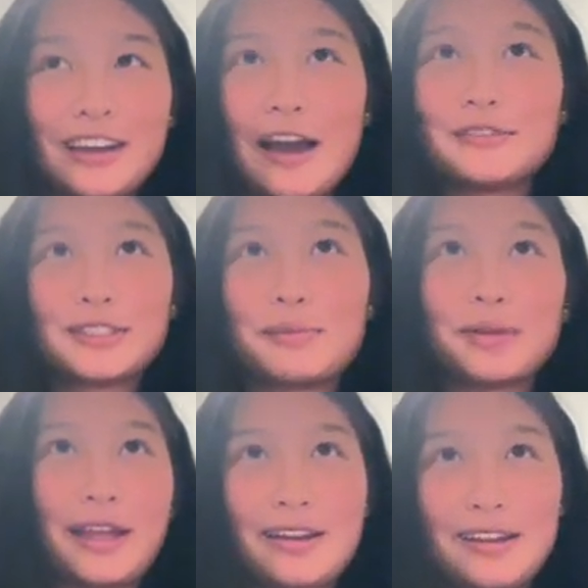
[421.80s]
I was
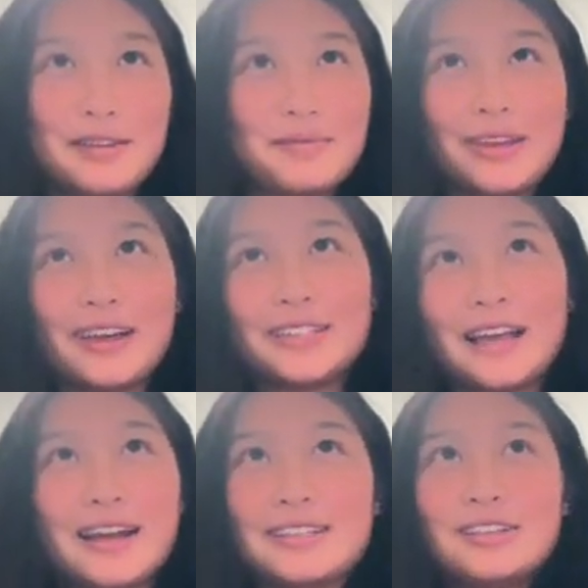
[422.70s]
complaining because
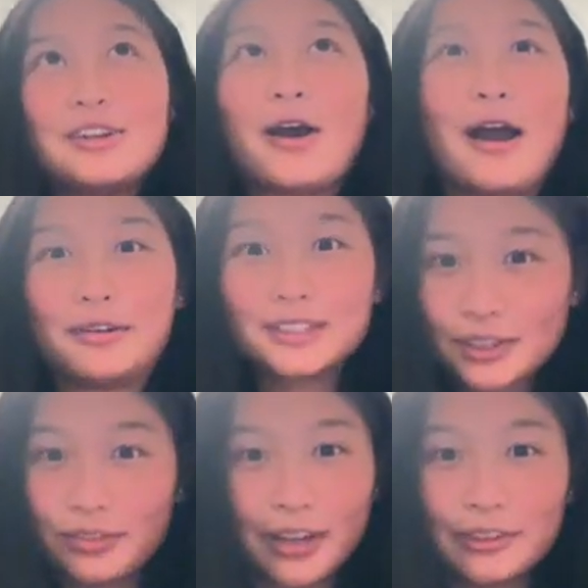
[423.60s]
I didn't know how I was
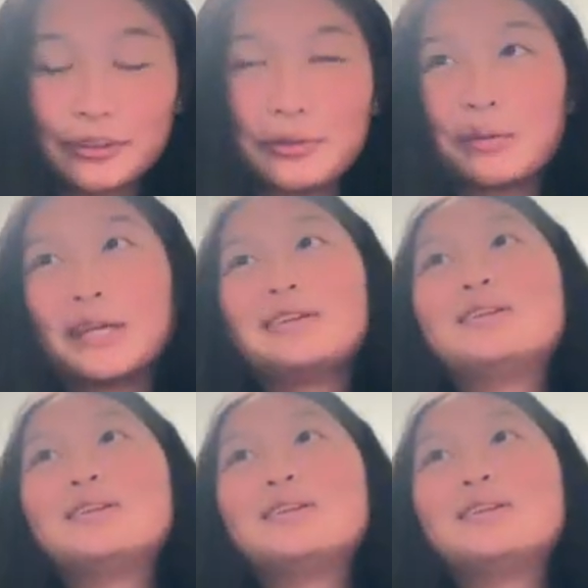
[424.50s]
going to find a roommate.